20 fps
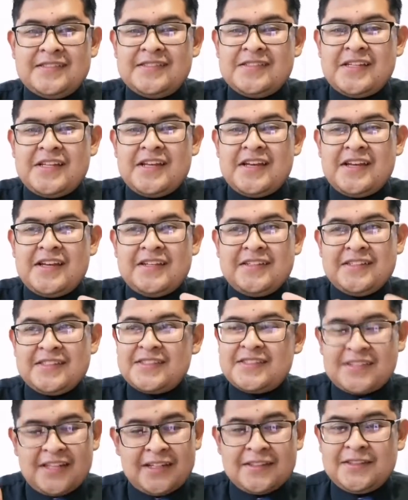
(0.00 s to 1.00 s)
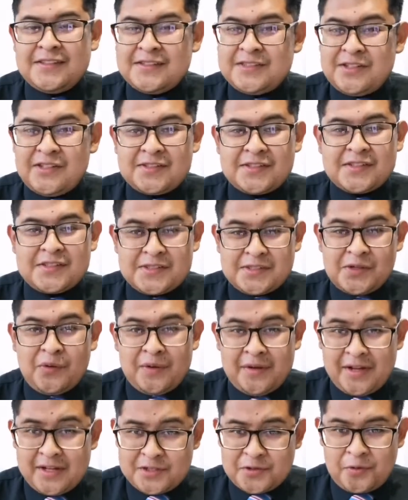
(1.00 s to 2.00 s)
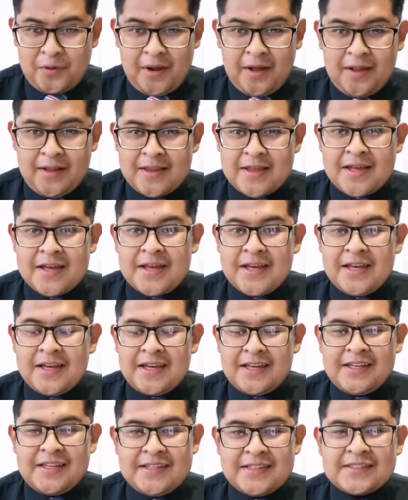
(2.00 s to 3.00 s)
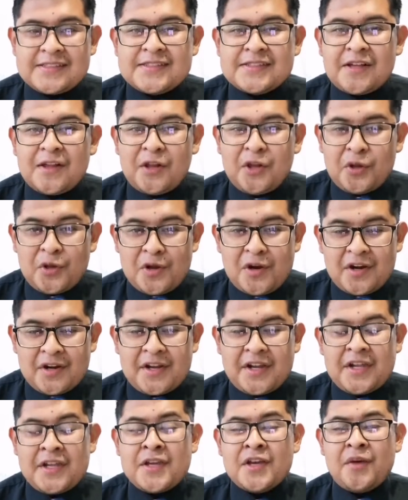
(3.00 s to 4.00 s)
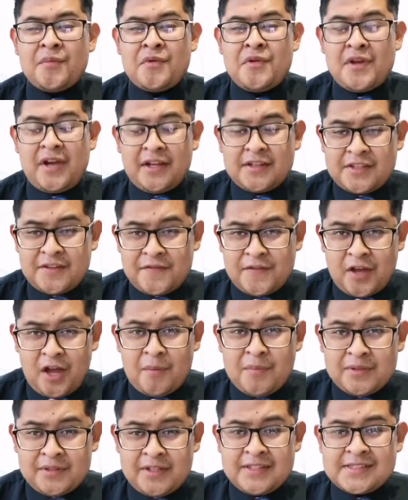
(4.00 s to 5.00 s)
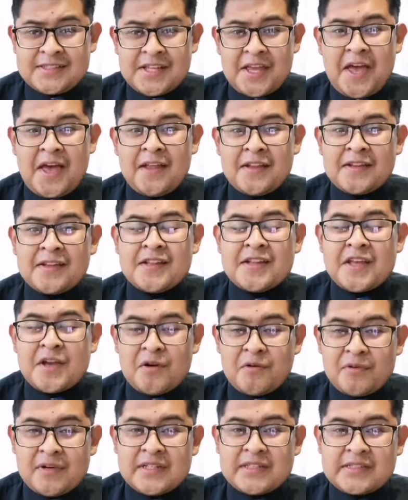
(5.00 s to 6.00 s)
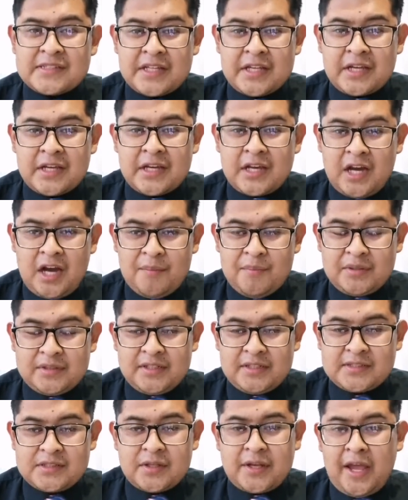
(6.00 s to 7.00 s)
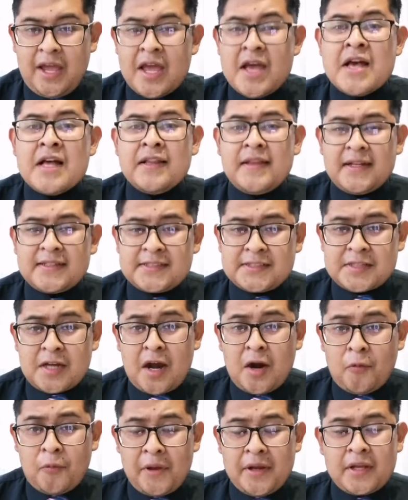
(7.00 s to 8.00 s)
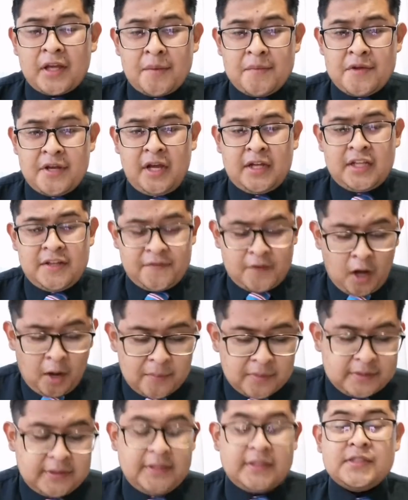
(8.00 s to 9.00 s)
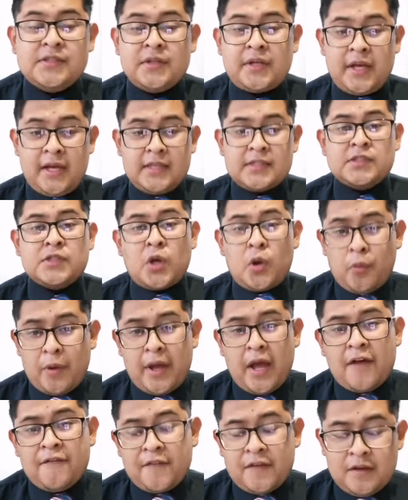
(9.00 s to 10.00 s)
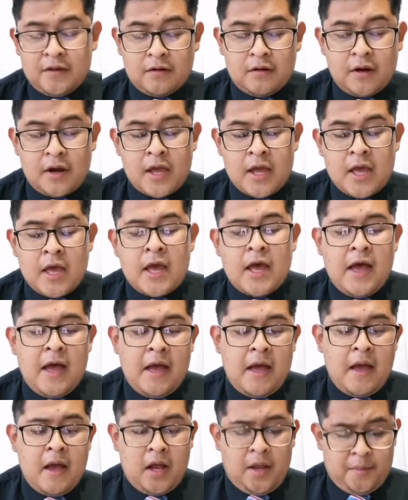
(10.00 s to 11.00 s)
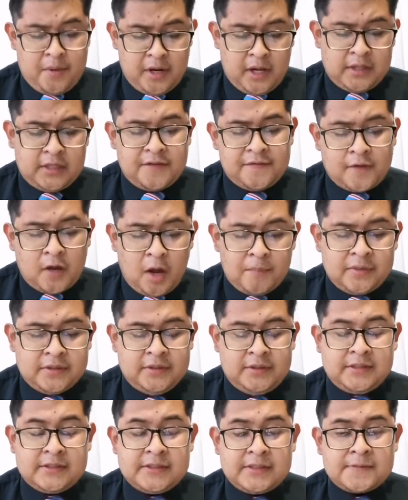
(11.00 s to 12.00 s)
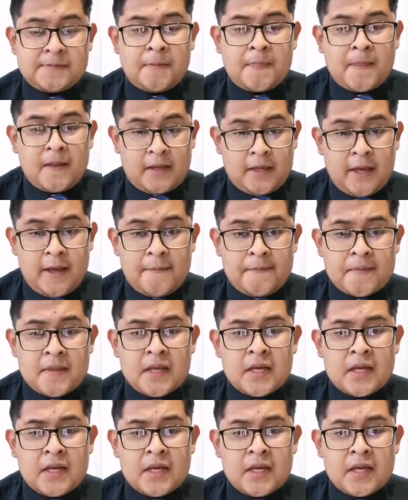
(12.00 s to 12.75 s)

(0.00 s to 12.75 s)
this sentence doesn't sound natural, is learning communicative competence and linguistic competence. Okay, let's start with communicative competence. Okay, so we have here communicative competence. Okay,